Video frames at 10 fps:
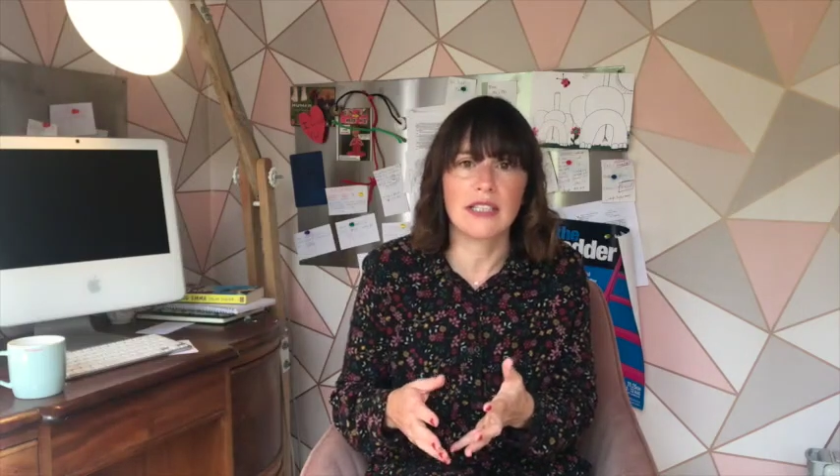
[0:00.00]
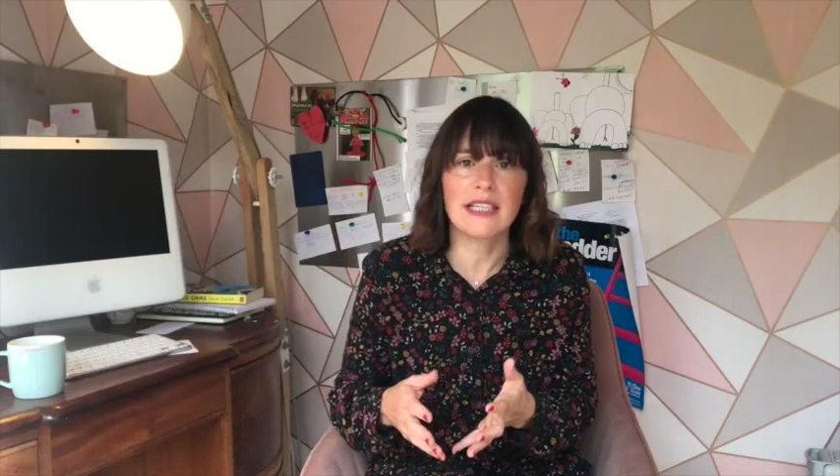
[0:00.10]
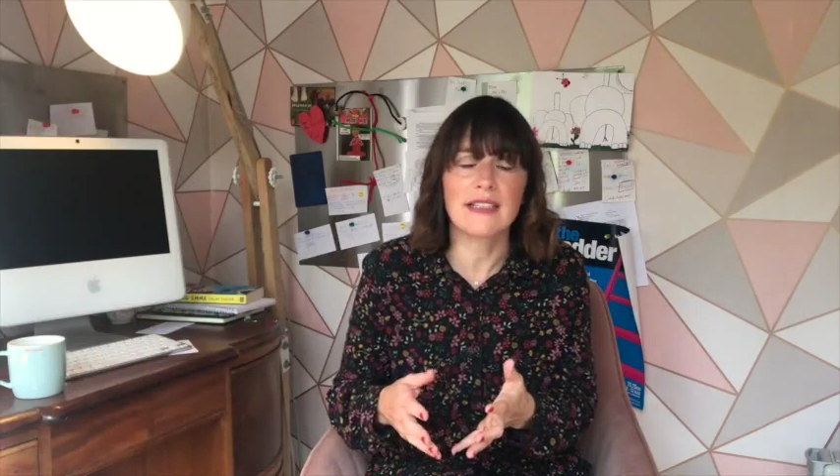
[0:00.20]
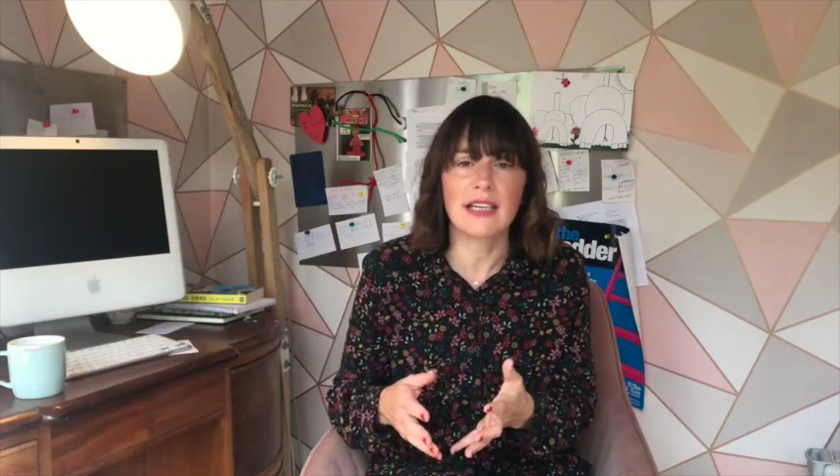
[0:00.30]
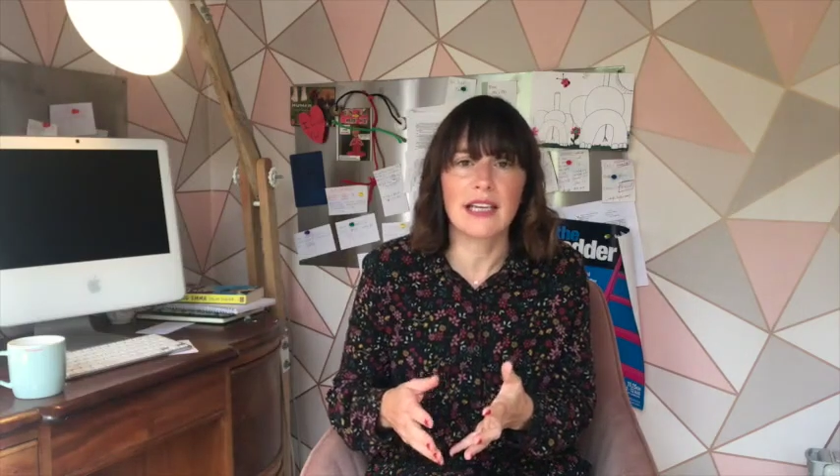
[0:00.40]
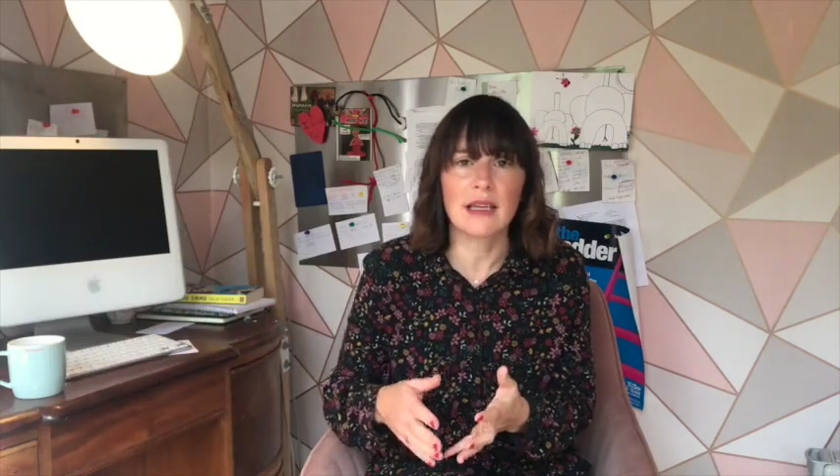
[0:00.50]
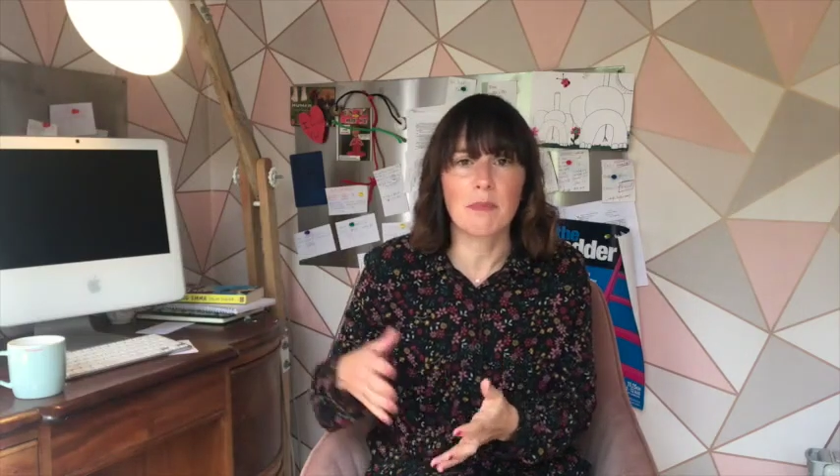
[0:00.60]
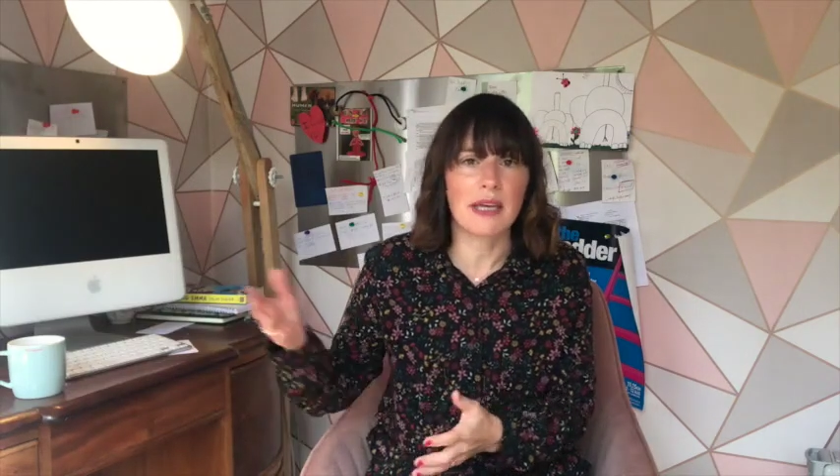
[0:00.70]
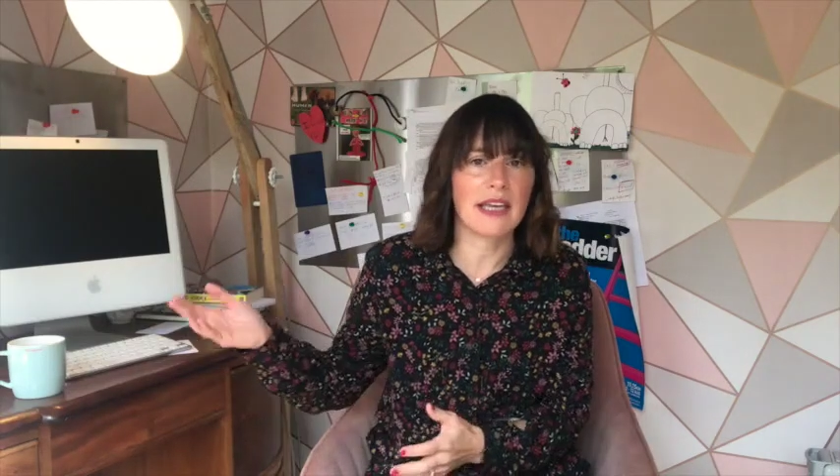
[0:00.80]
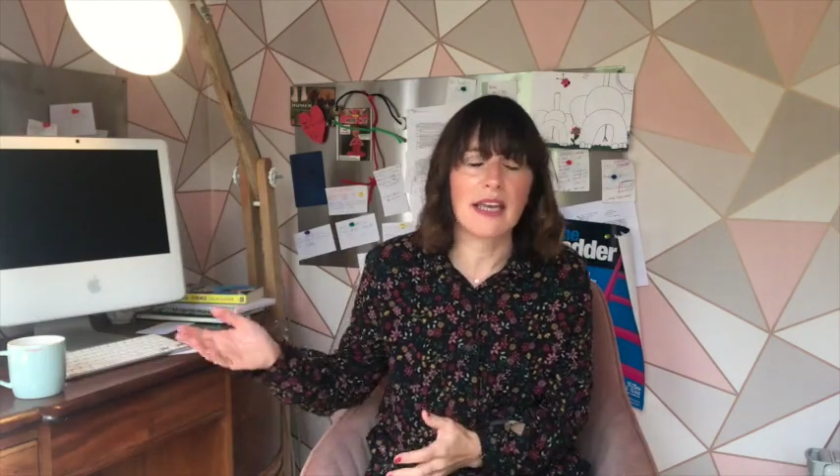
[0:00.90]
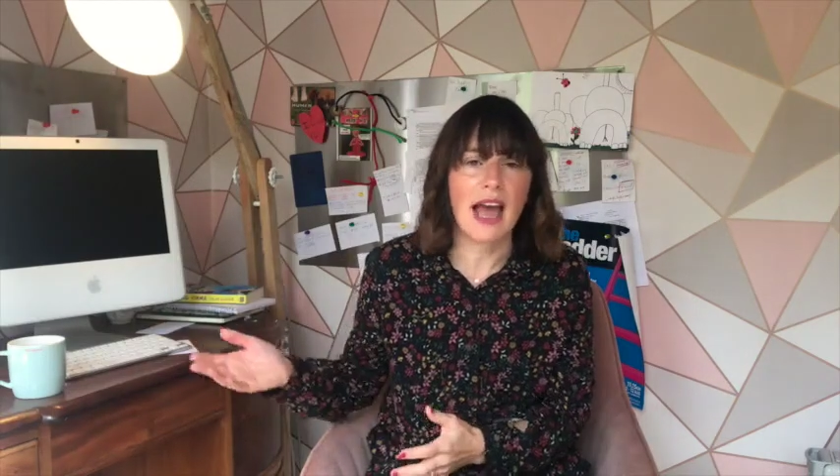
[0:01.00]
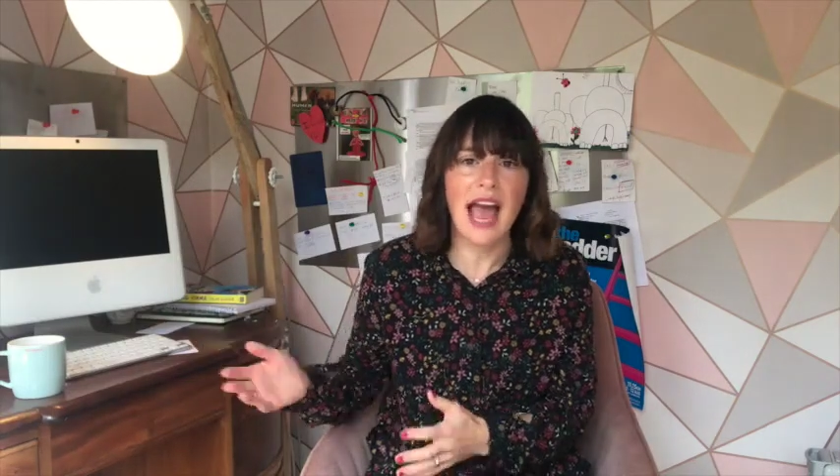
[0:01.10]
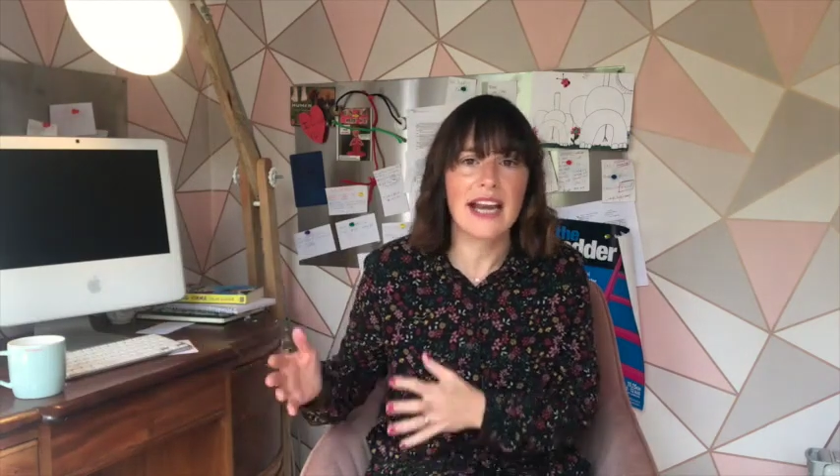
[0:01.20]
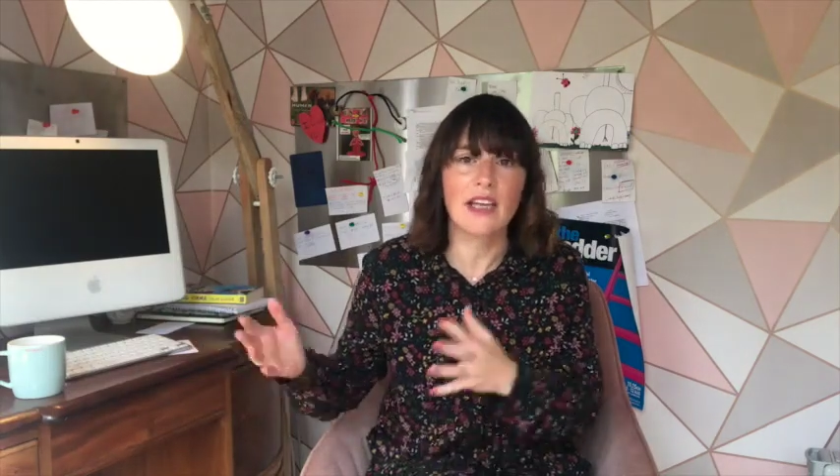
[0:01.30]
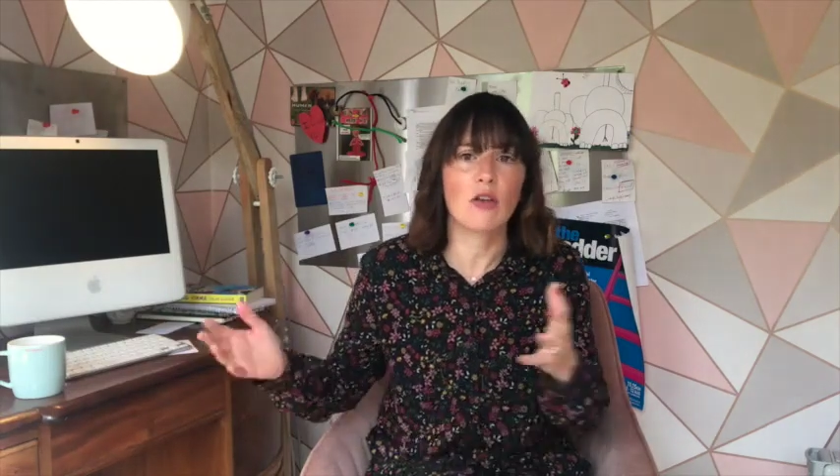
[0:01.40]
easily be
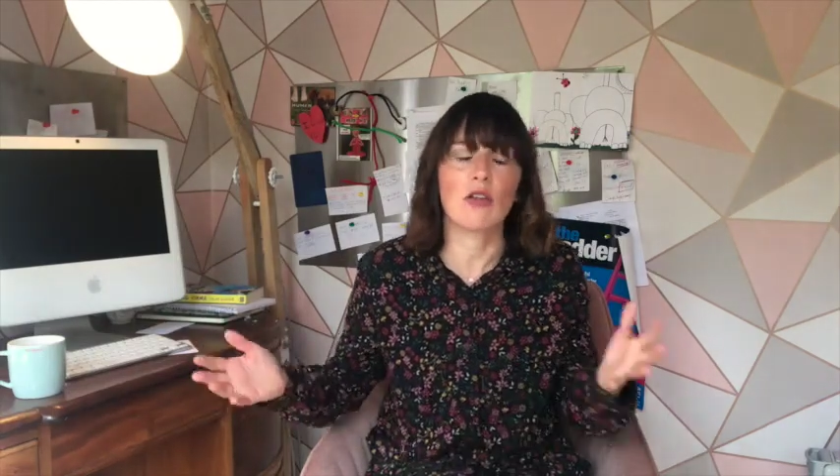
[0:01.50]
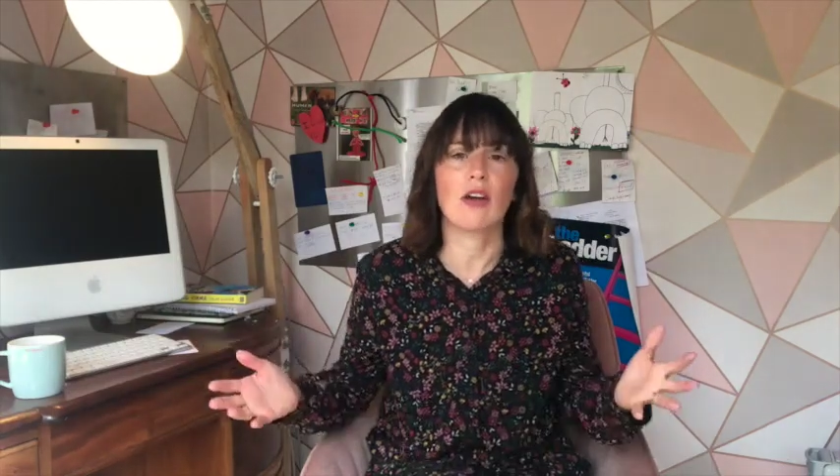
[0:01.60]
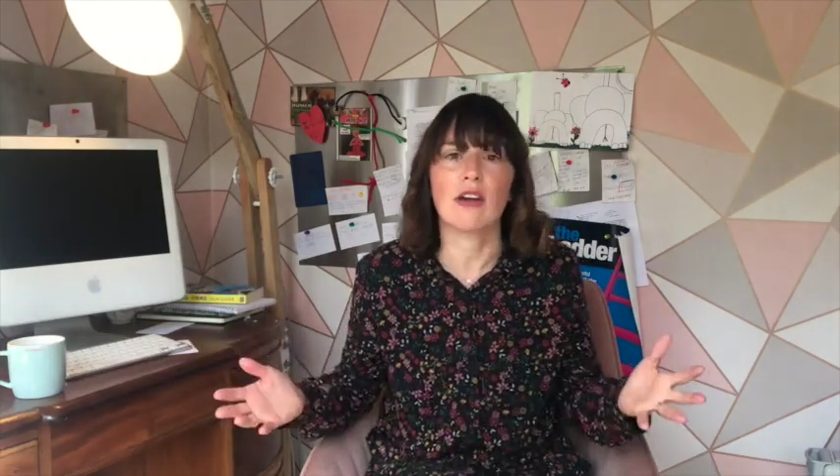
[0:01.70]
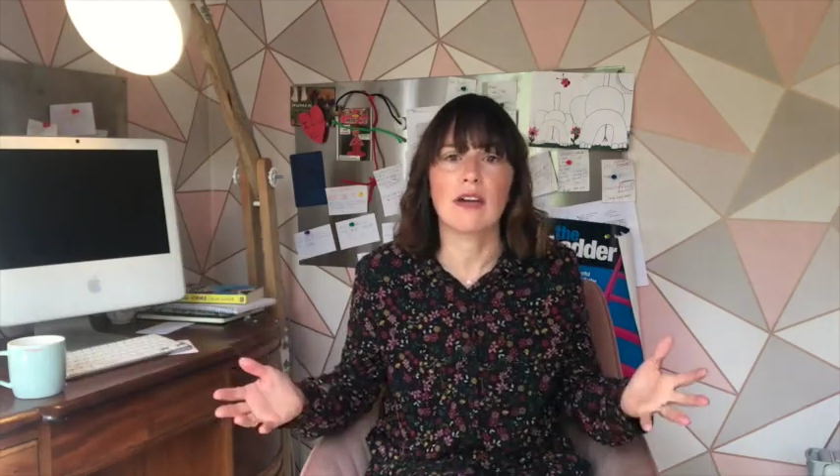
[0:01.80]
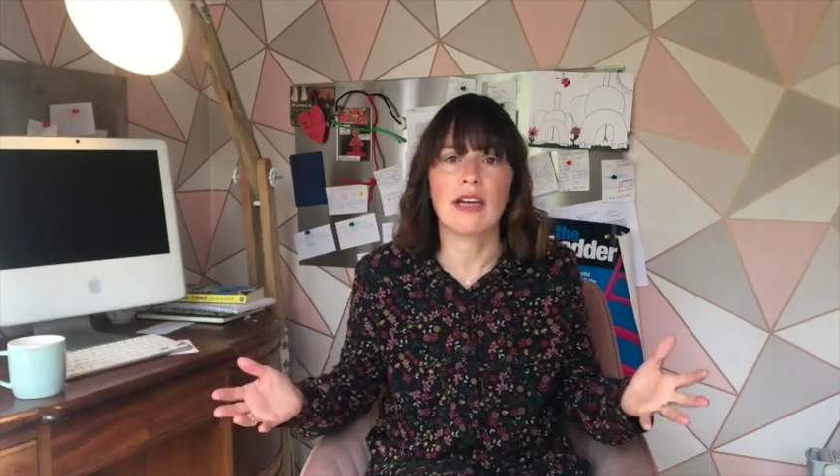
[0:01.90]
any other